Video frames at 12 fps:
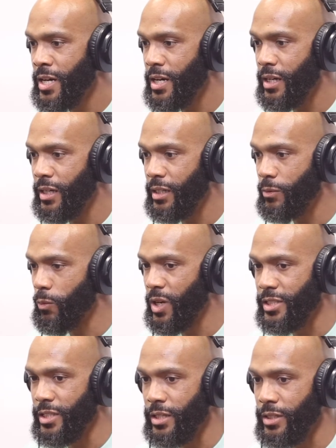
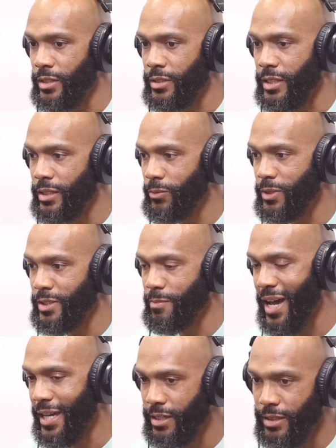1 year it was
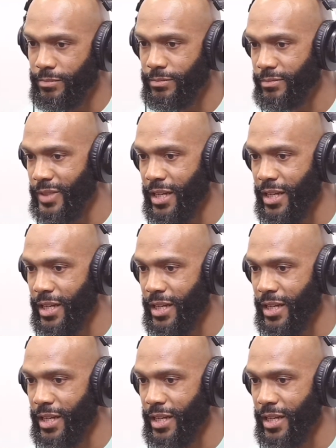my hip,